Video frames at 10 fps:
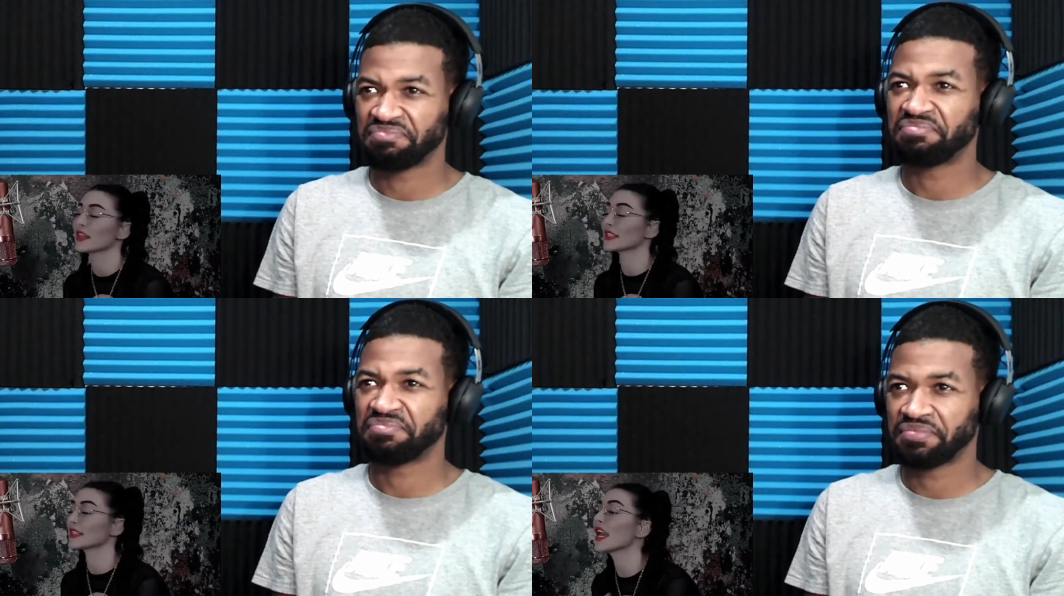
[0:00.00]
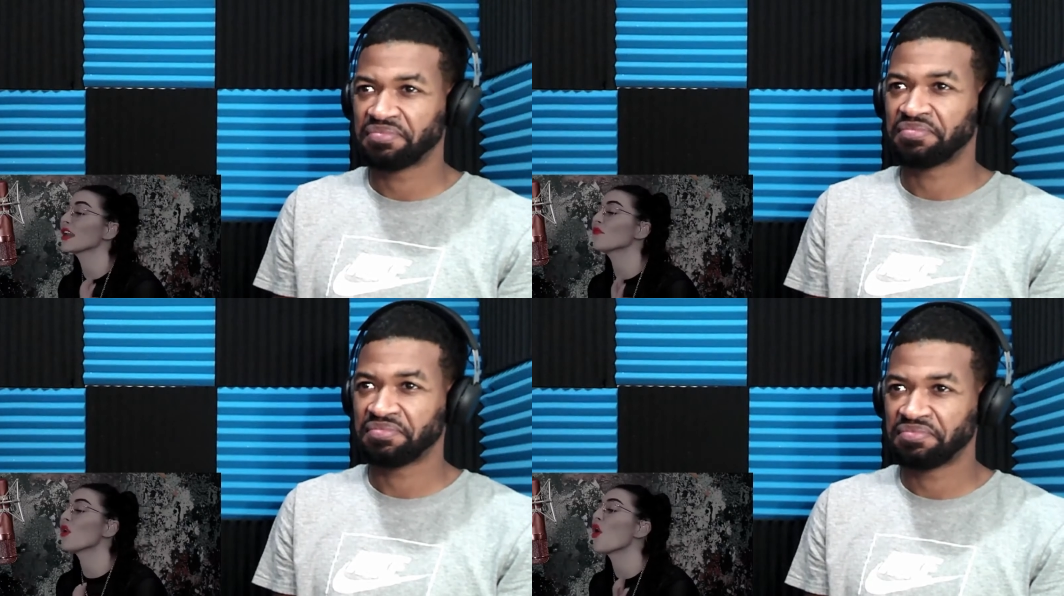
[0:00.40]
Speaker 1: The
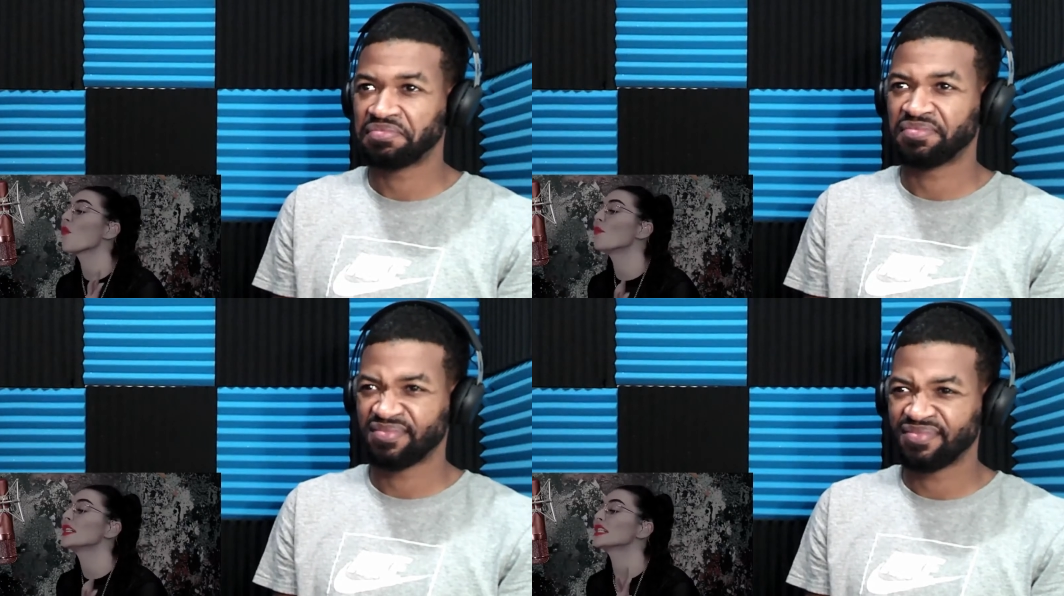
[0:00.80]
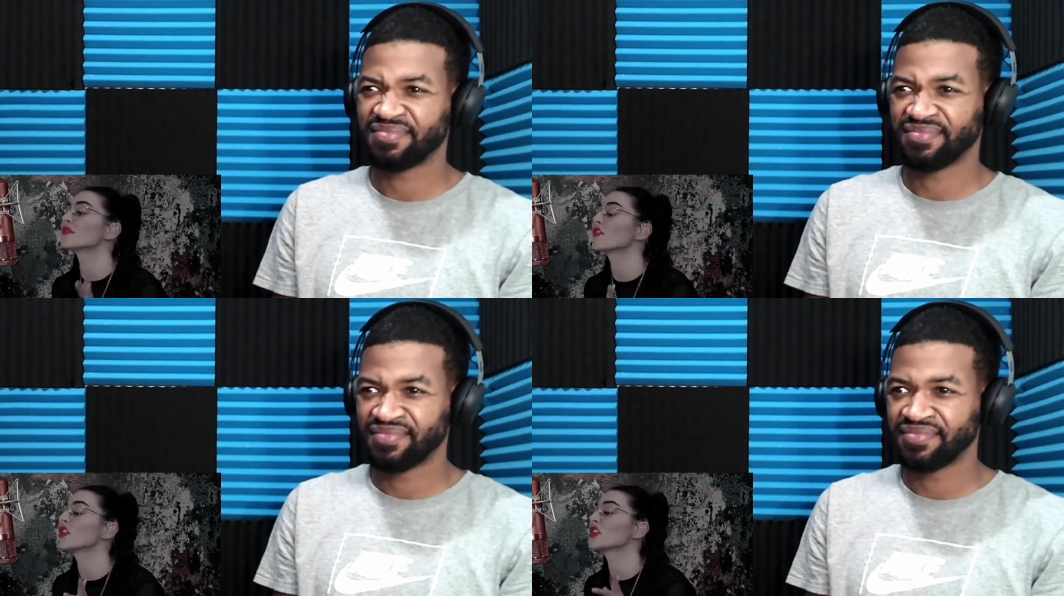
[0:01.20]
same old
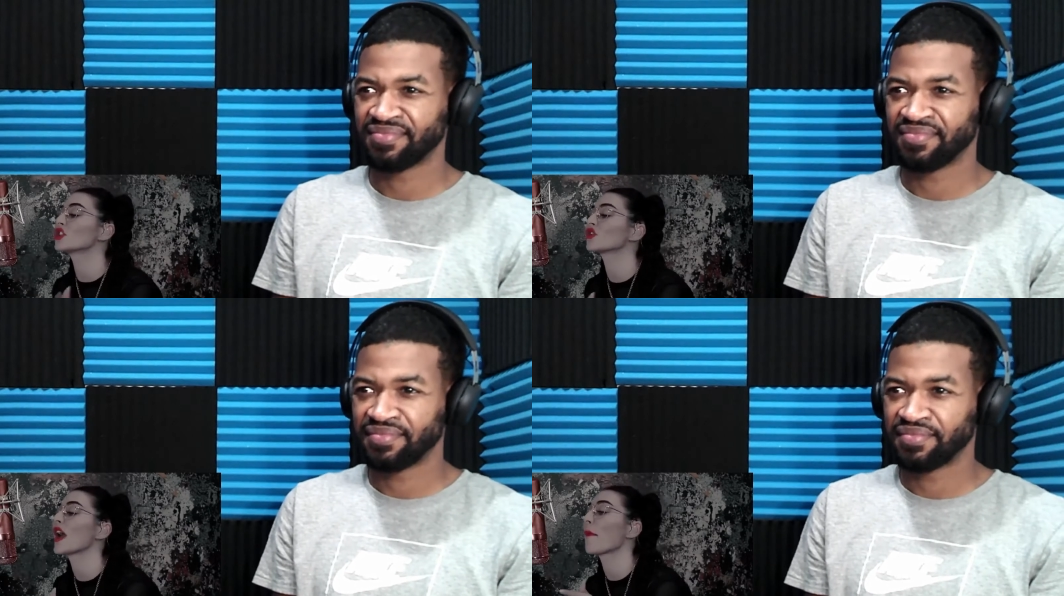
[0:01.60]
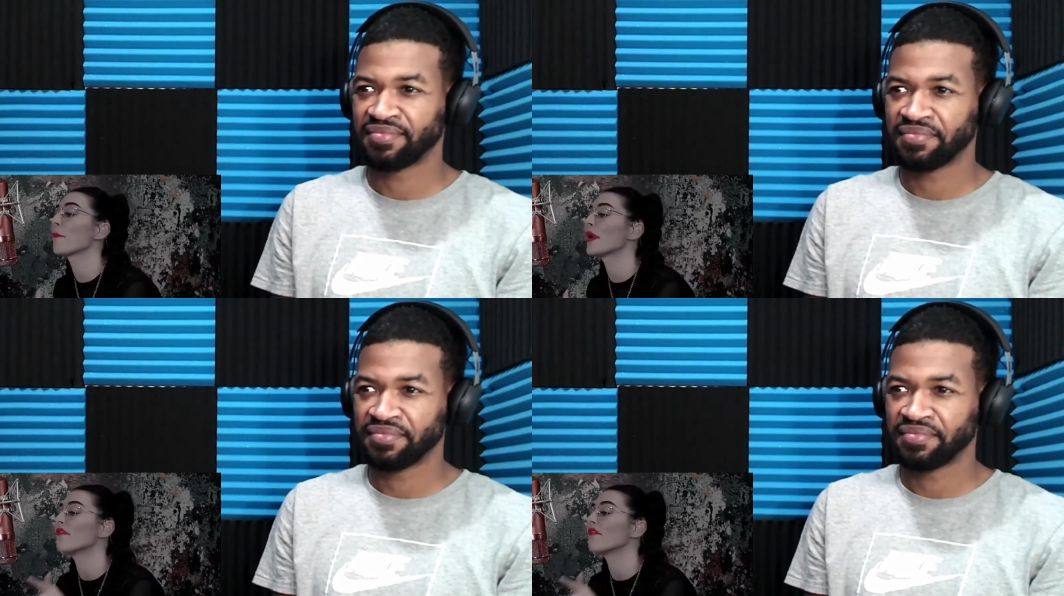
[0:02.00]
bitches for the trap.